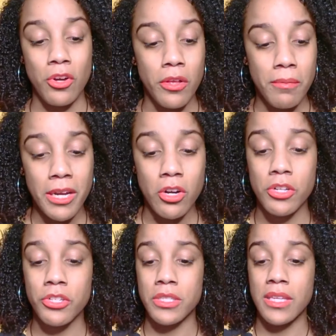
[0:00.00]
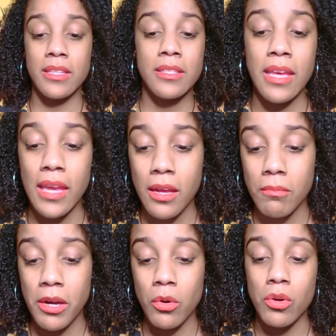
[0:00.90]
all of my cards are
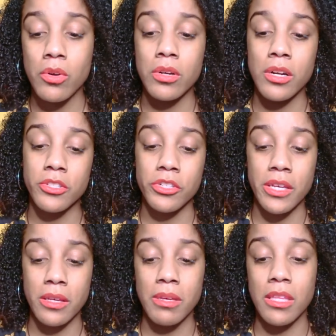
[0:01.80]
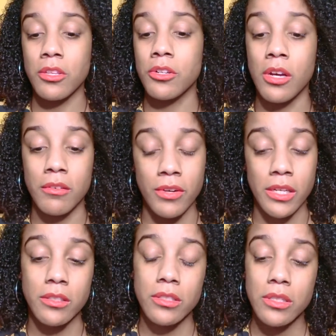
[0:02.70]
saying, my oracle cards are telling me that they're not
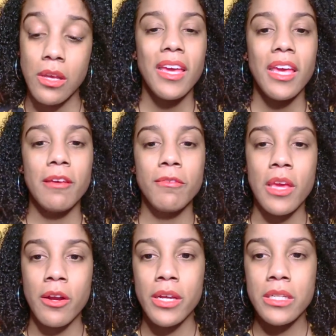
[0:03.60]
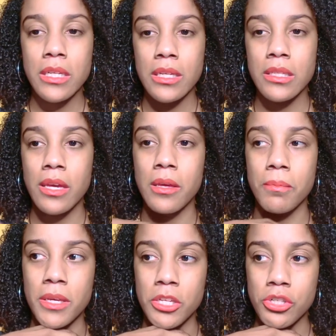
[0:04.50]
friends. If Garrett does like a
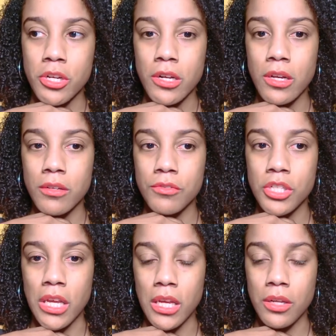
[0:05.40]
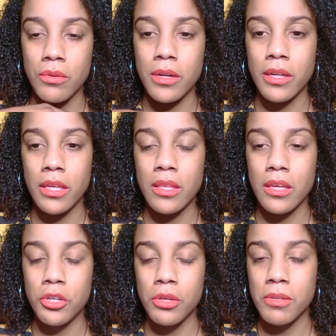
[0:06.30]
picture of Shane or
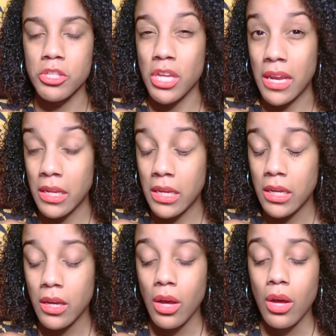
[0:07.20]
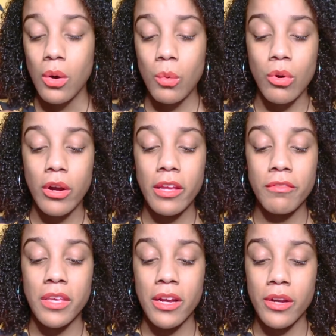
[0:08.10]
anything, it could be shady. Or
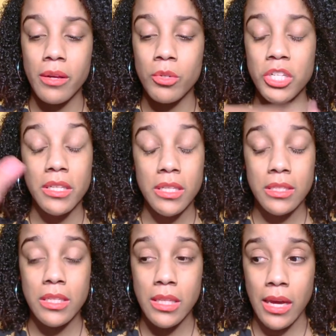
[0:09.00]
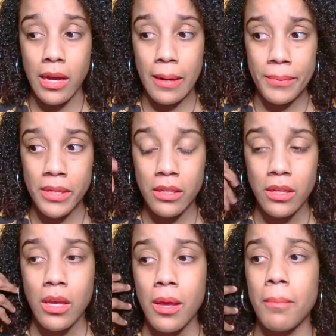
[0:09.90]
if Garrett, which I did see that happen,
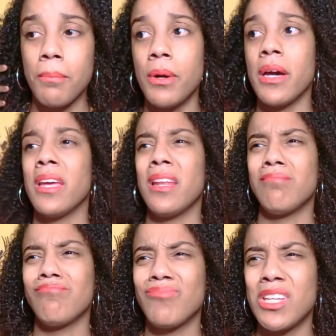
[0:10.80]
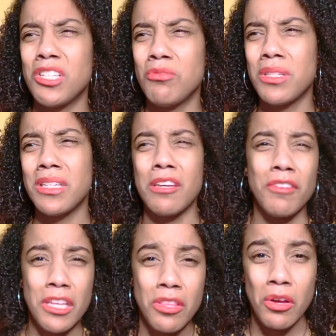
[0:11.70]
but it didn't really give
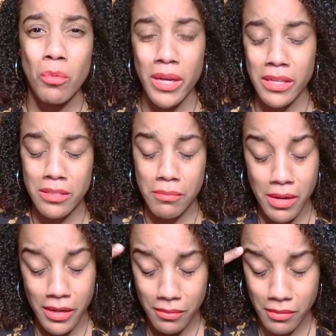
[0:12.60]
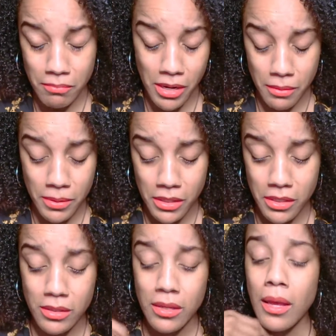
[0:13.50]
anything away to my, in my
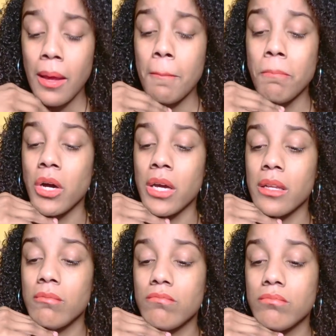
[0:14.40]
opinion. But